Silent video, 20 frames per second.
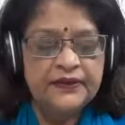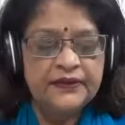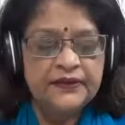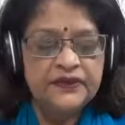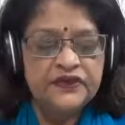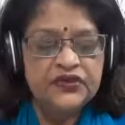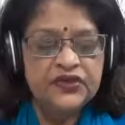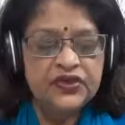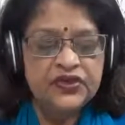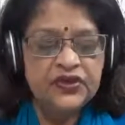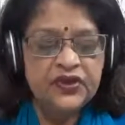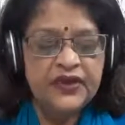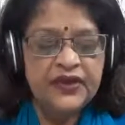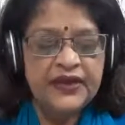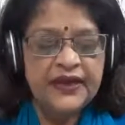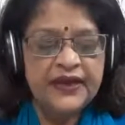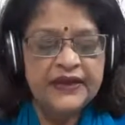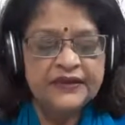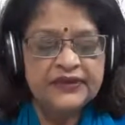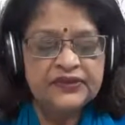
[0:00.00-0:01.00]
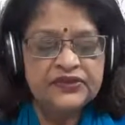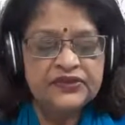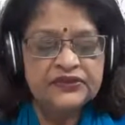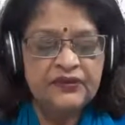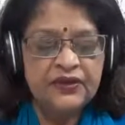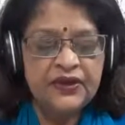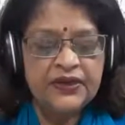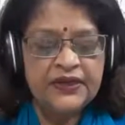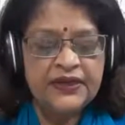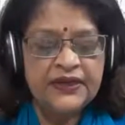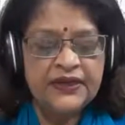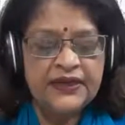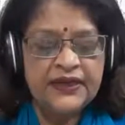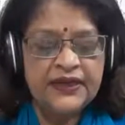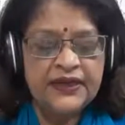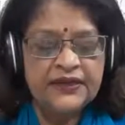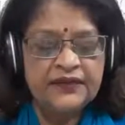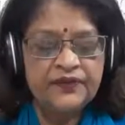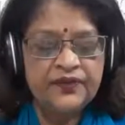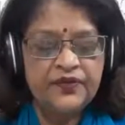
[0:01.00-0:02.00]
Zerol acts smartly
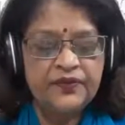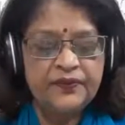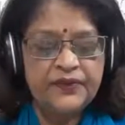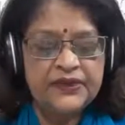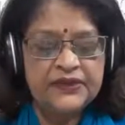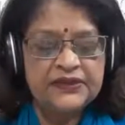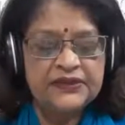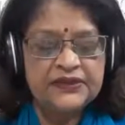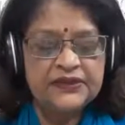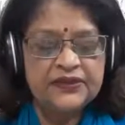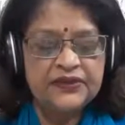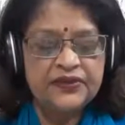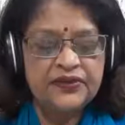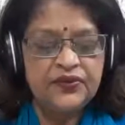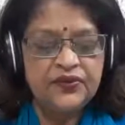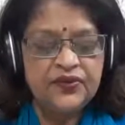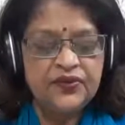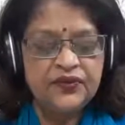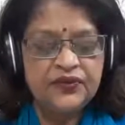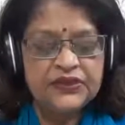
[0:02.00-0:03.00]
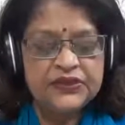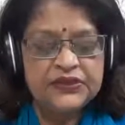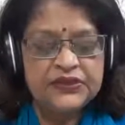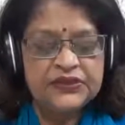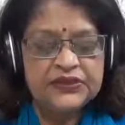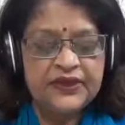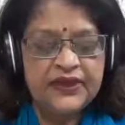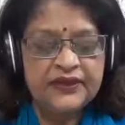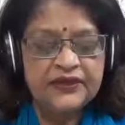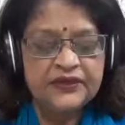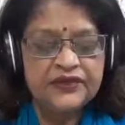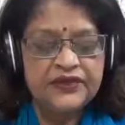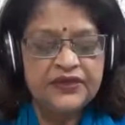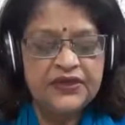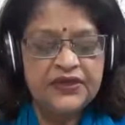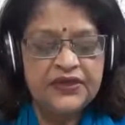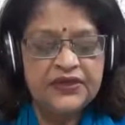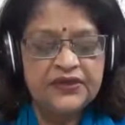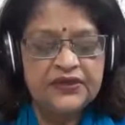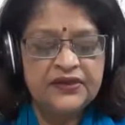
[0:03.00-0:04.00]
and opens the door, which is
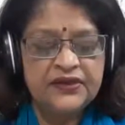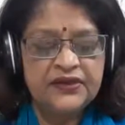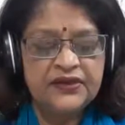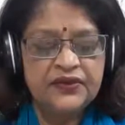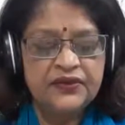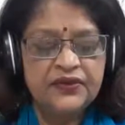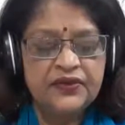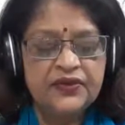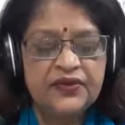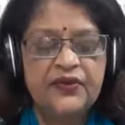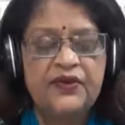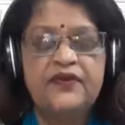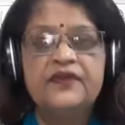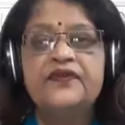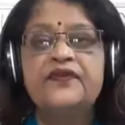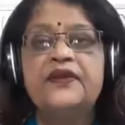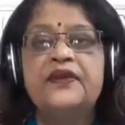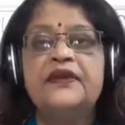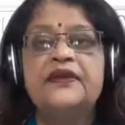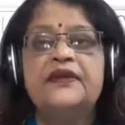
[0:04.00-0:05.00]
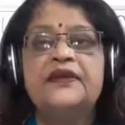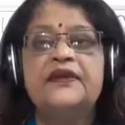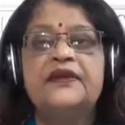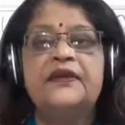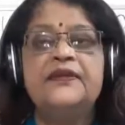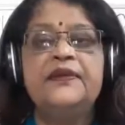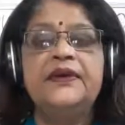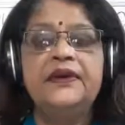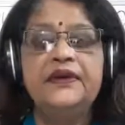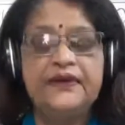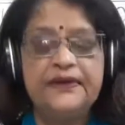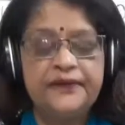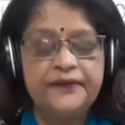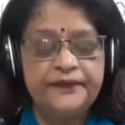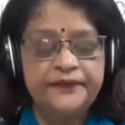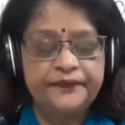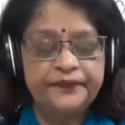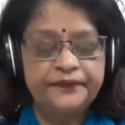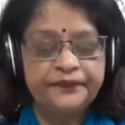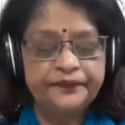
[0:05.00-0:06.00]
actually the door of a cupboard.
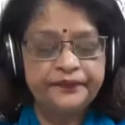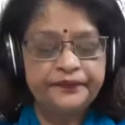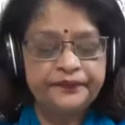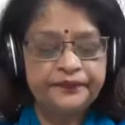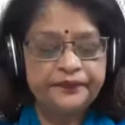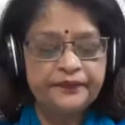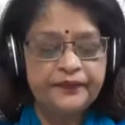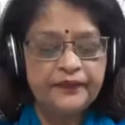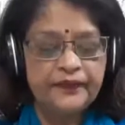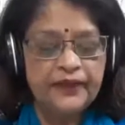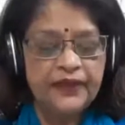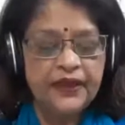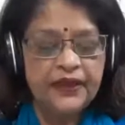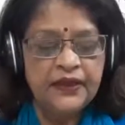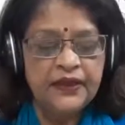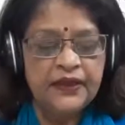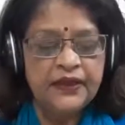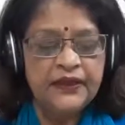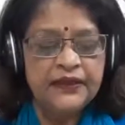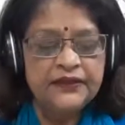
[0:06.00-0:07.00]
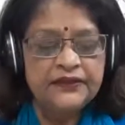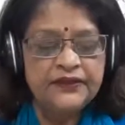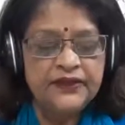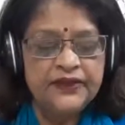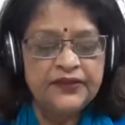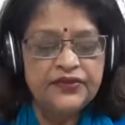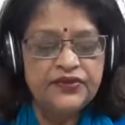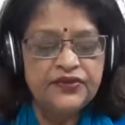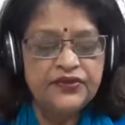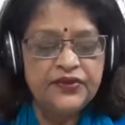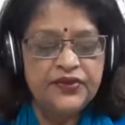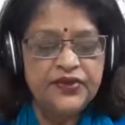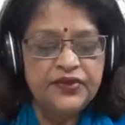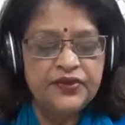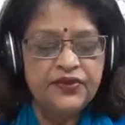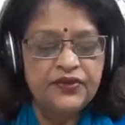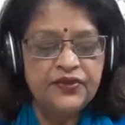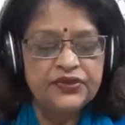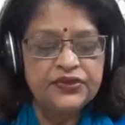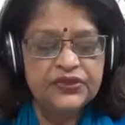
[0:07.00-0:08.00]
The intruder
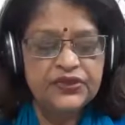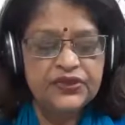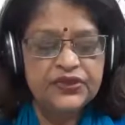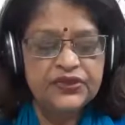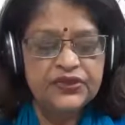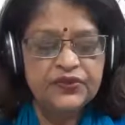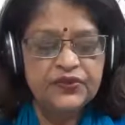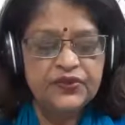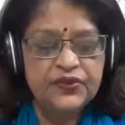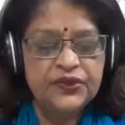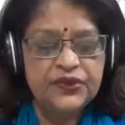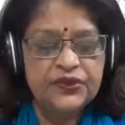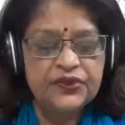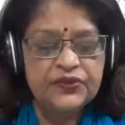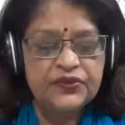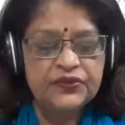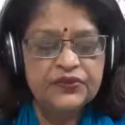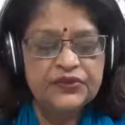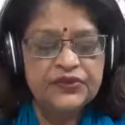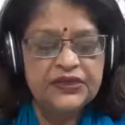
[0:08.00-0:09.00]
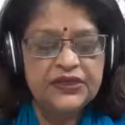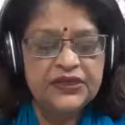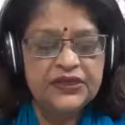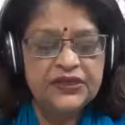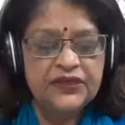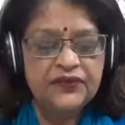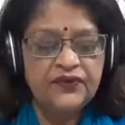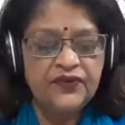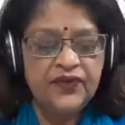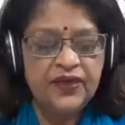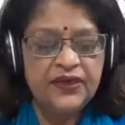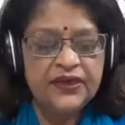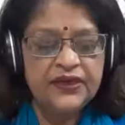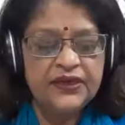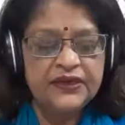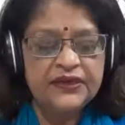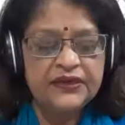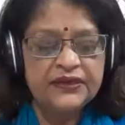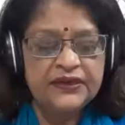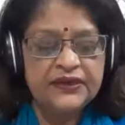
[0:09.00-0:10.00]
looks into it to see what
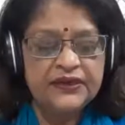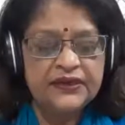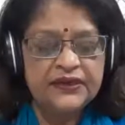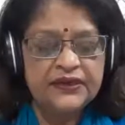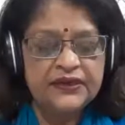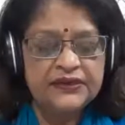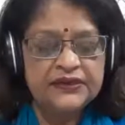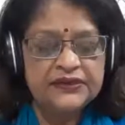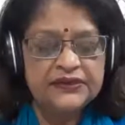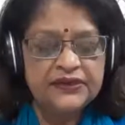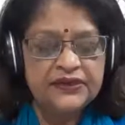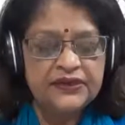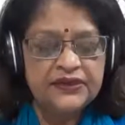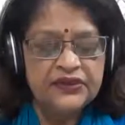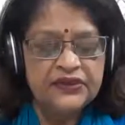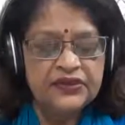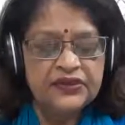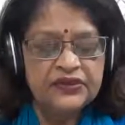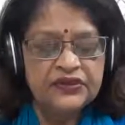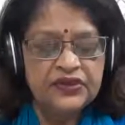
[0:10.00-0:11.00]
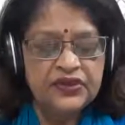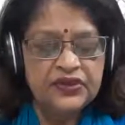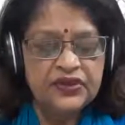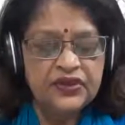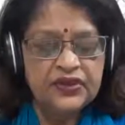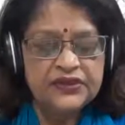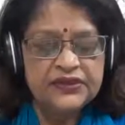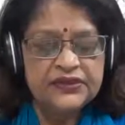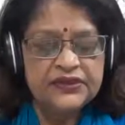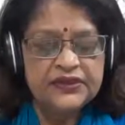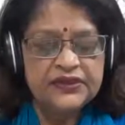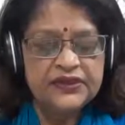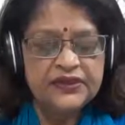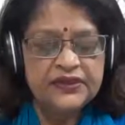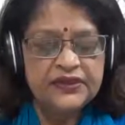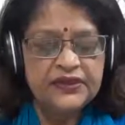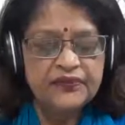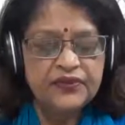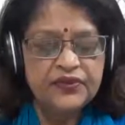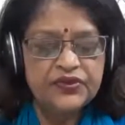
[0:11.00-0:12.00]
it contains. Zerol
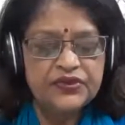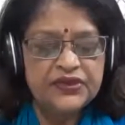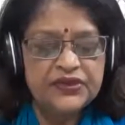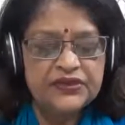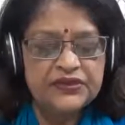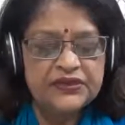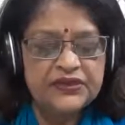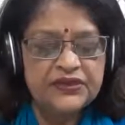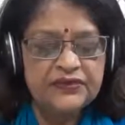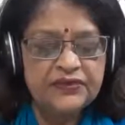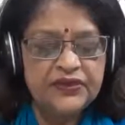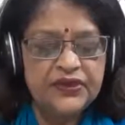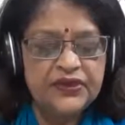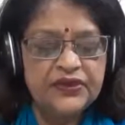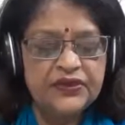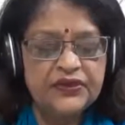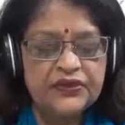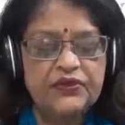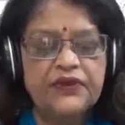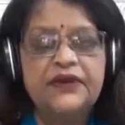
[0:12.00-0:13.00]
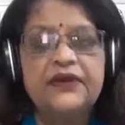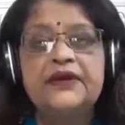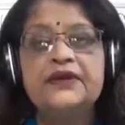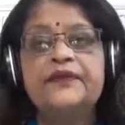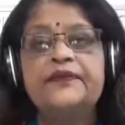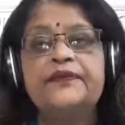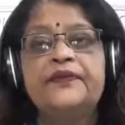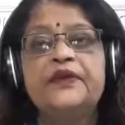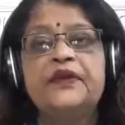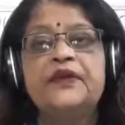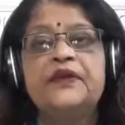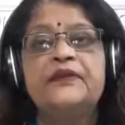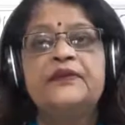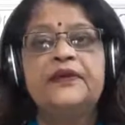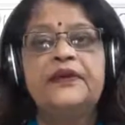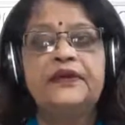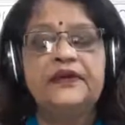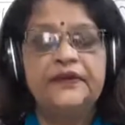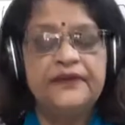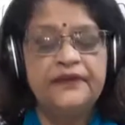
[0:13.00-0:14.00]
suddenly pushes him into the cupboard.